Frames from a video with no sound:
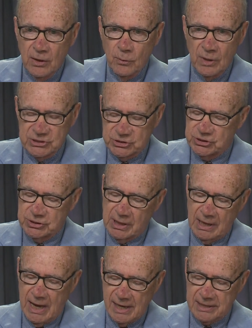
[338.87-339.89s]
which
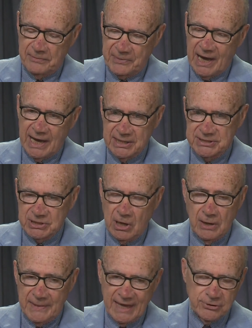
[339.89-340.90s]
occupies
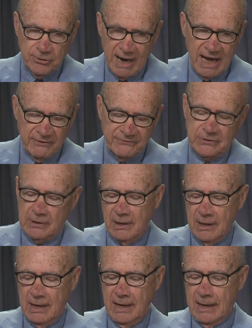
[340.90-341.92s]
on that draft,
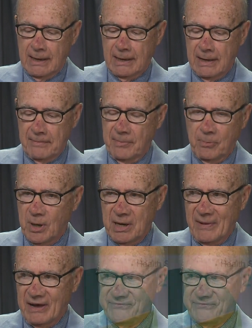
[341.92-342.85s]
what, about